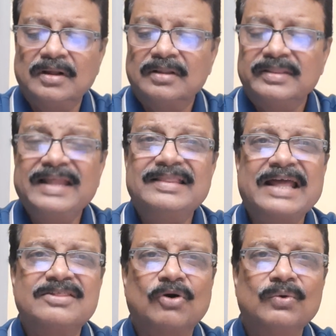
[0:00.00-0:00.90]
Then there
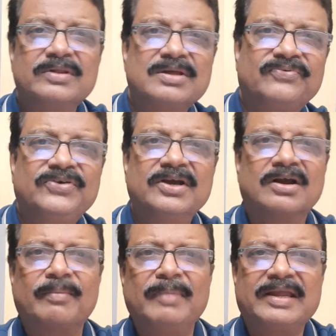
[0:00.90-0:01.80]
is always a fear
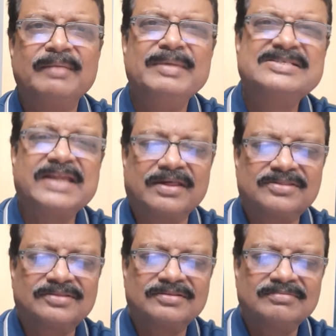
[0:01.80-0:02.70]
of making mistakes,
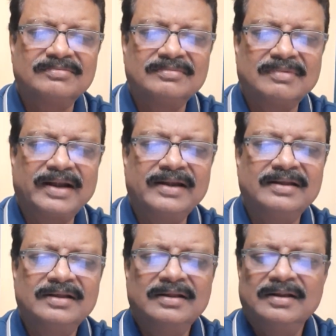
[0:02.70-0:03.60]
right?
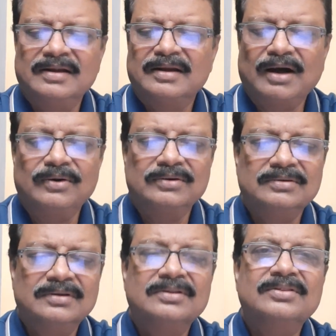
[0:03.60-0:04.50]

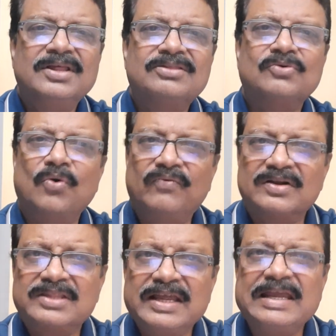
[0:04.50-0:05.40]
Now, this
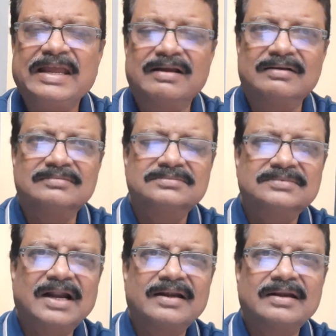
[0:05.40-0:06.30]
overthinking
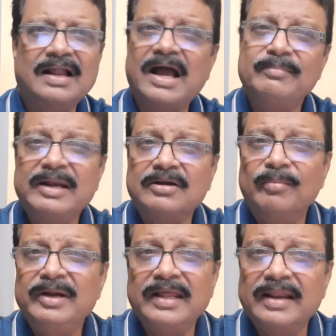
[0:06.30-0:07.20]
that I might
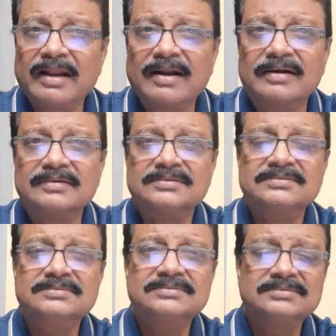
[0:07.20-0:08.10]
commit an error,
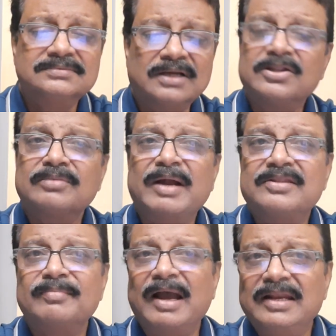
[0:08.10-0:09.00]
others might
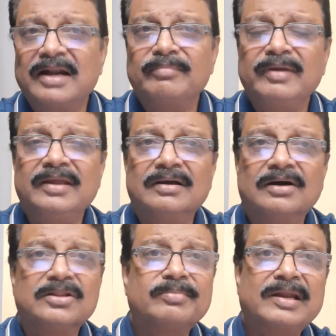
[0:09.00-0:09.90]
smile at me,
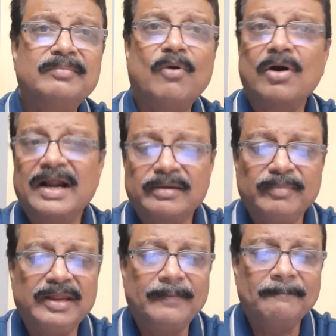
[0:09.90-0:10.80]
others might mock at
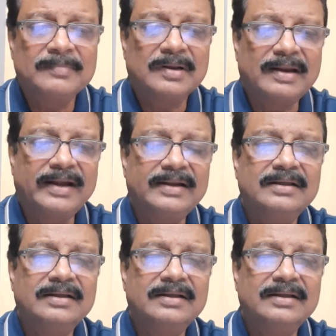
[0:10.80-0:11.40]
me, right?